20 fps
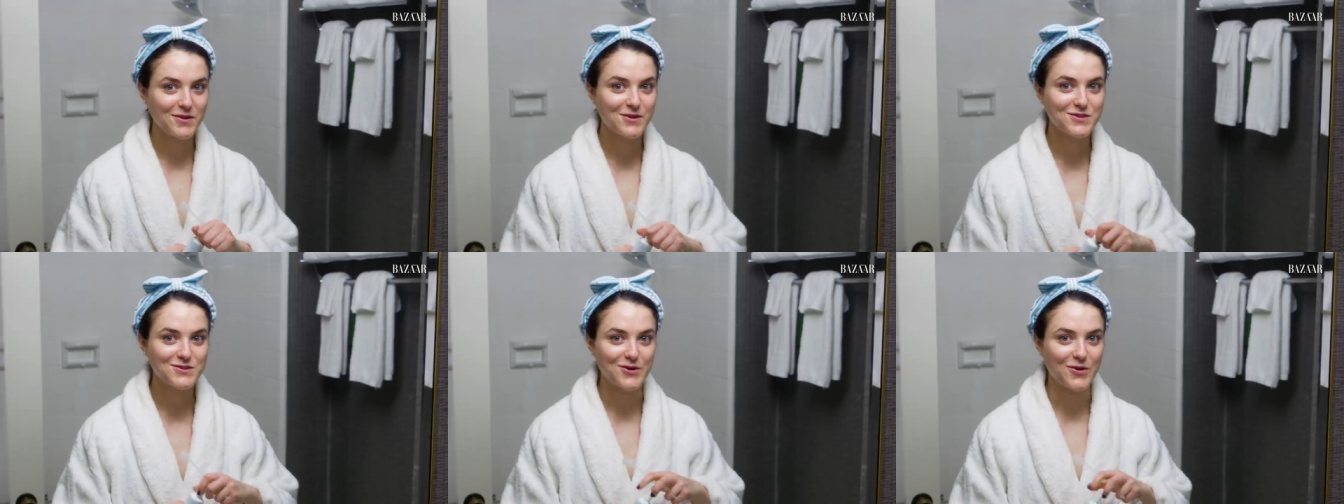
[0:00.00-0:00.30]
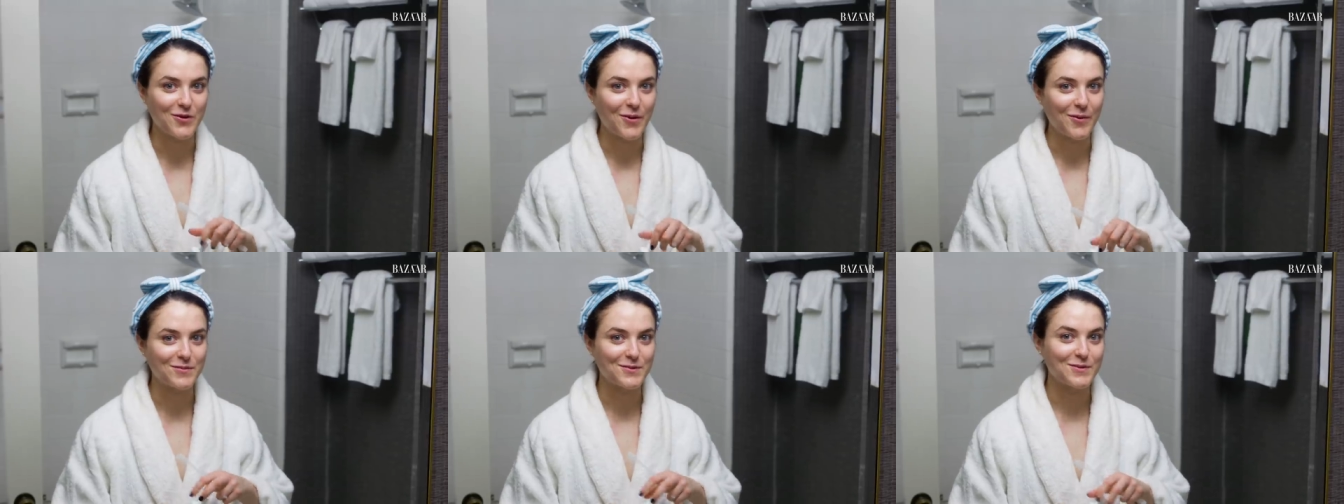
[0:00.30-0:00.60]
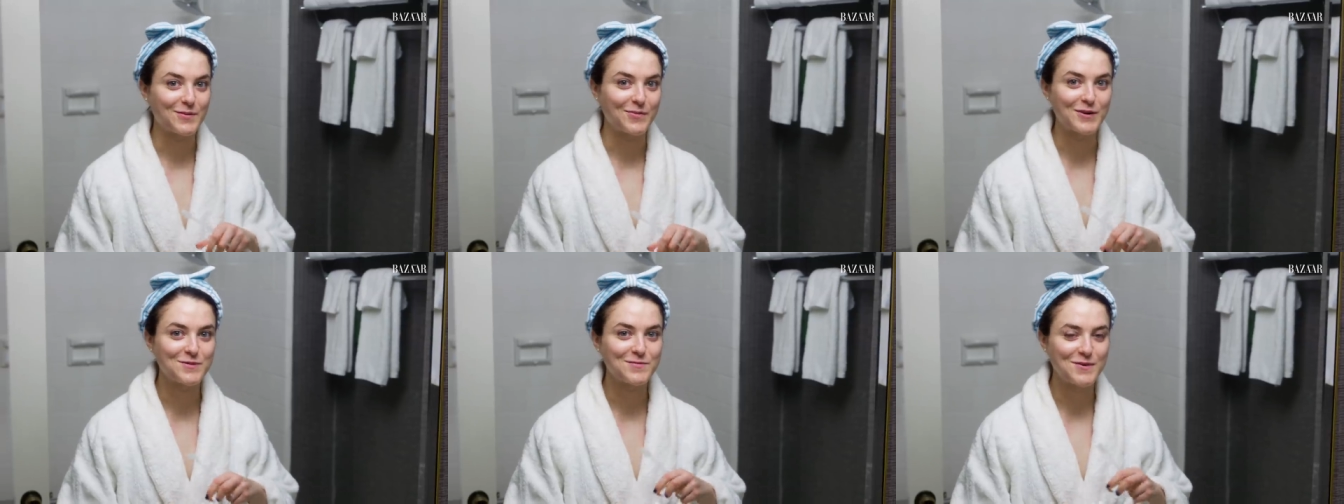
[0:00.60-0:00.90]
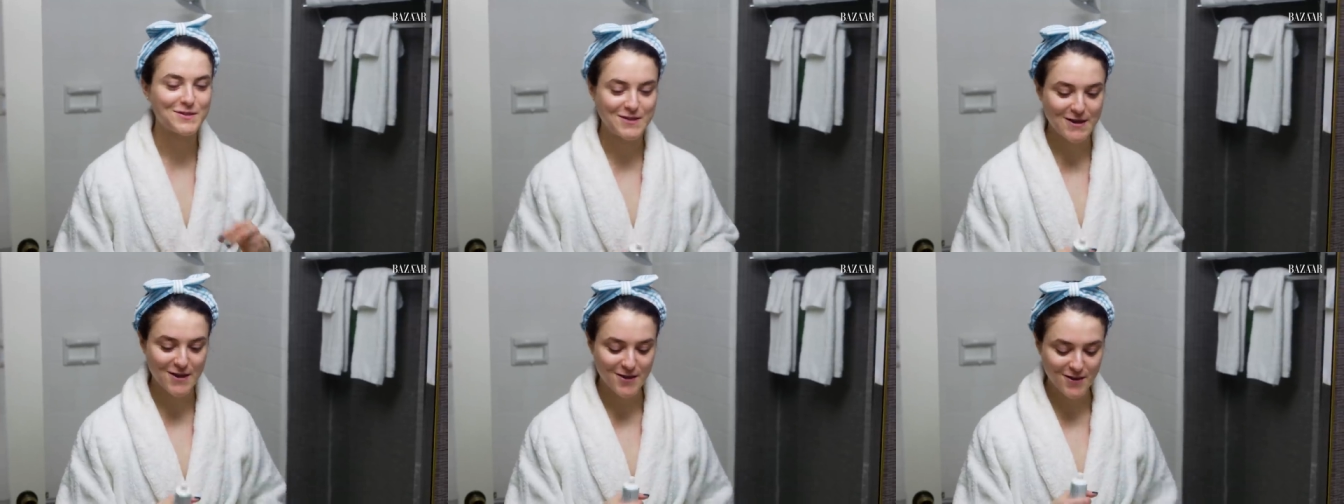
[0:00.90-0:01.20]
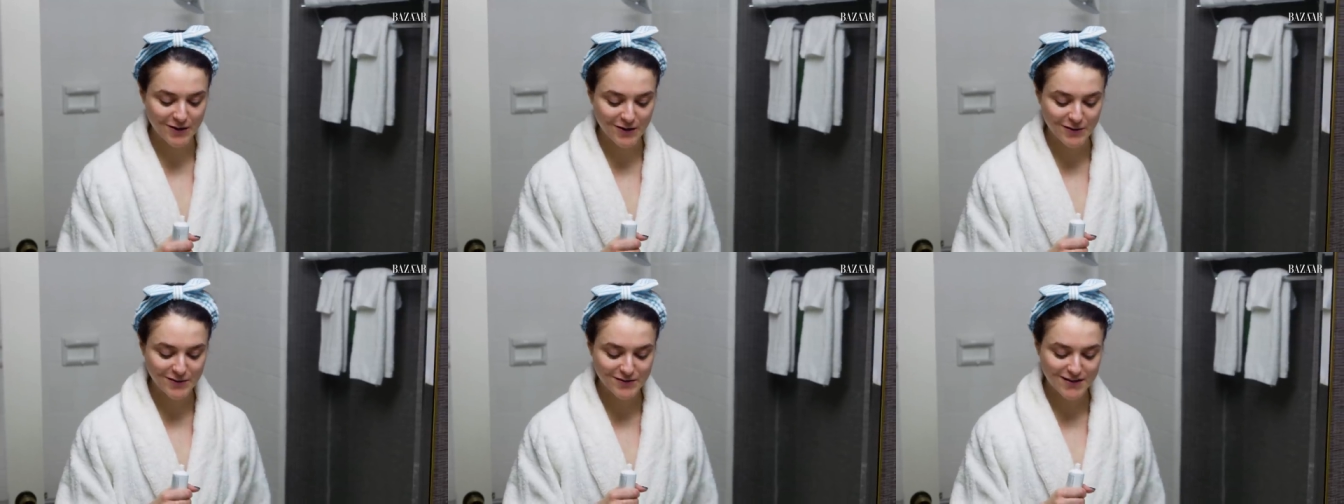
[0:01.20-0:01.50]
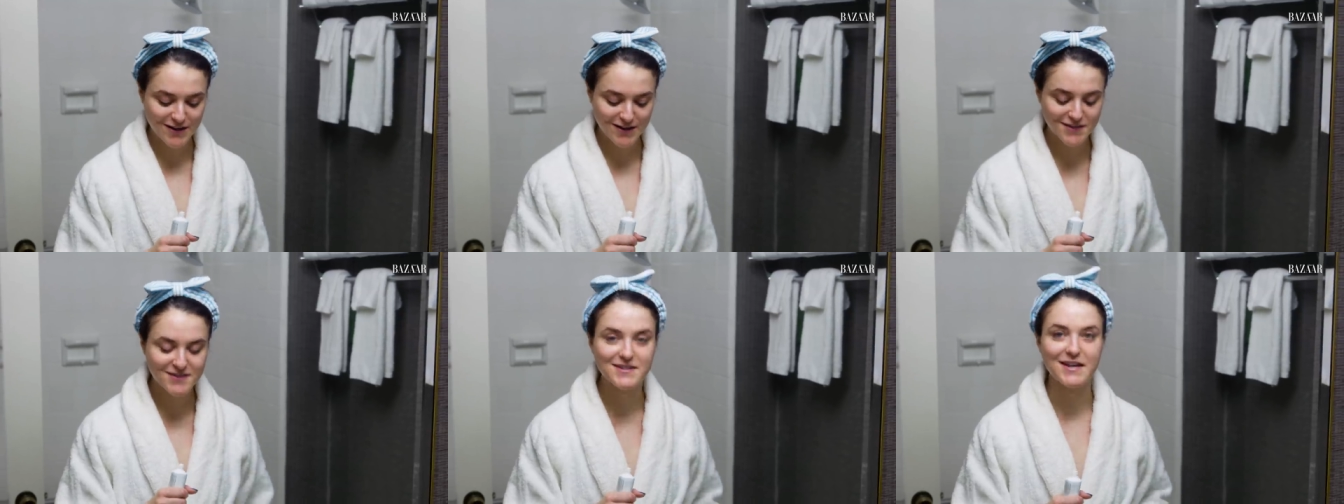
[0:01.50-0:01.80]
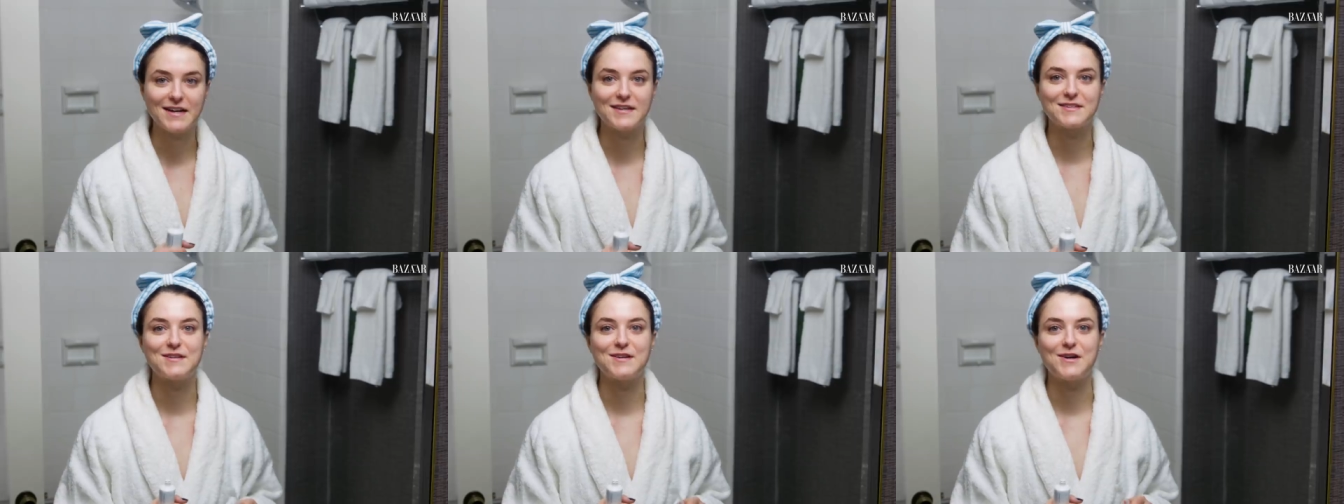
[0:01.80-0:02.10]
So I'm gonna brush my teeth. I know it's not
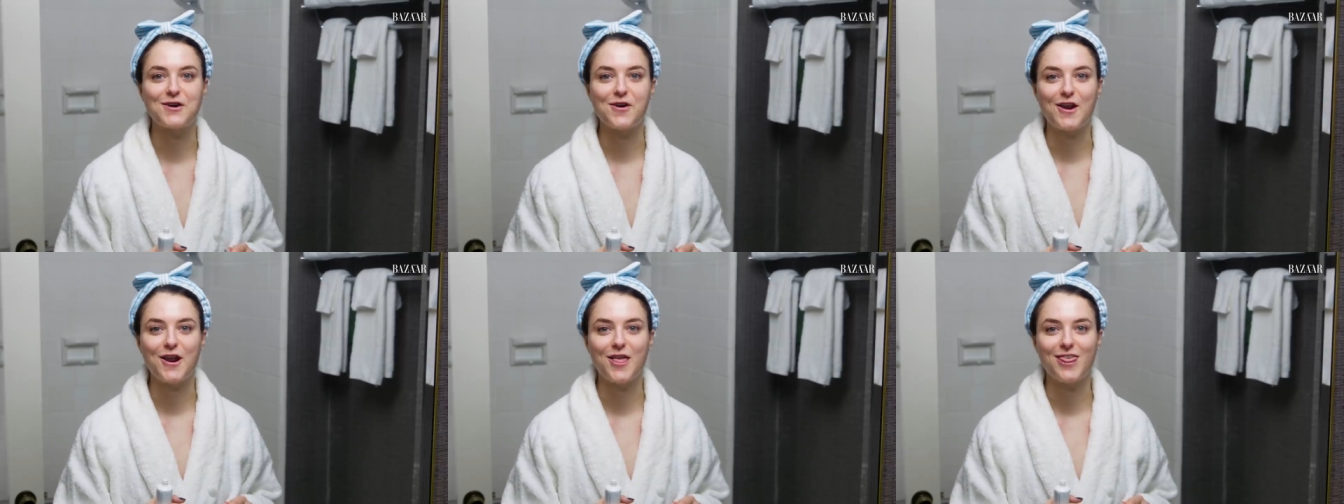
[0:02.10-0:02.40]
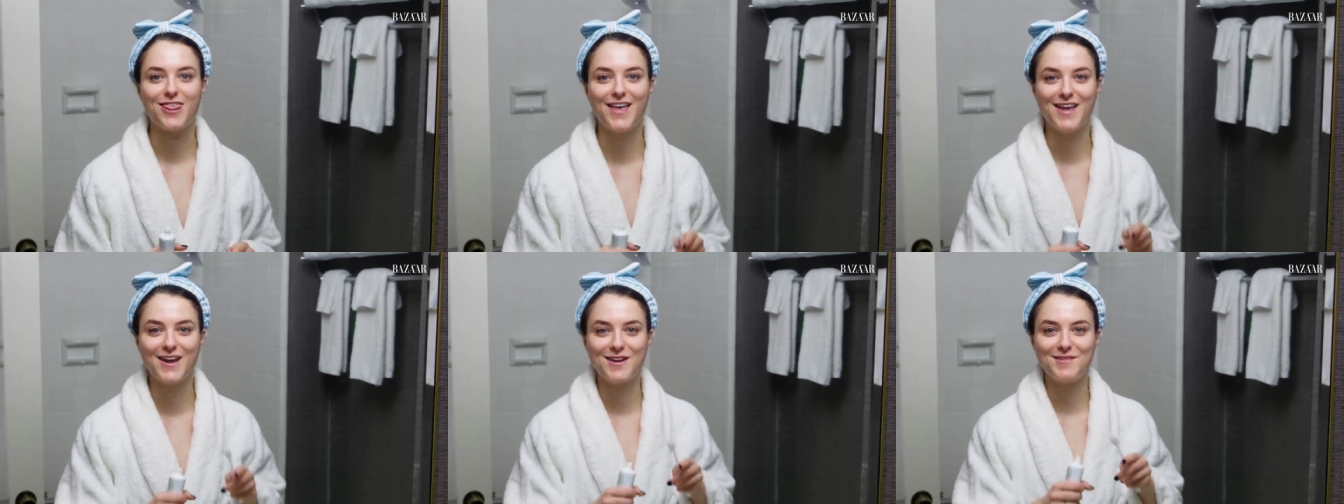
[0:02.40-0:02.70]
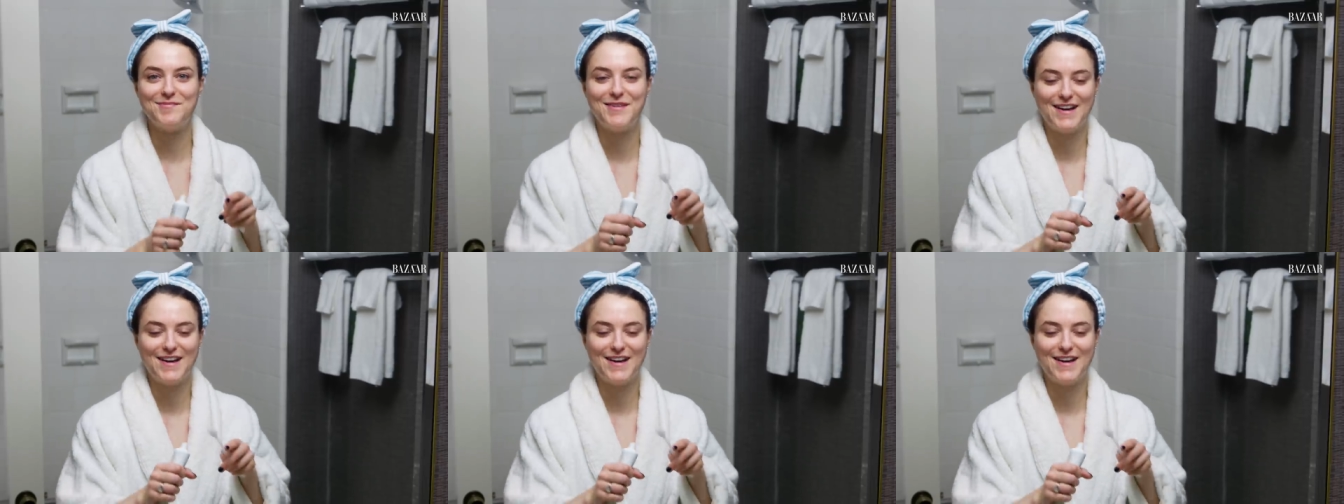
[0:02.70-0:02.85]
sexy or anything,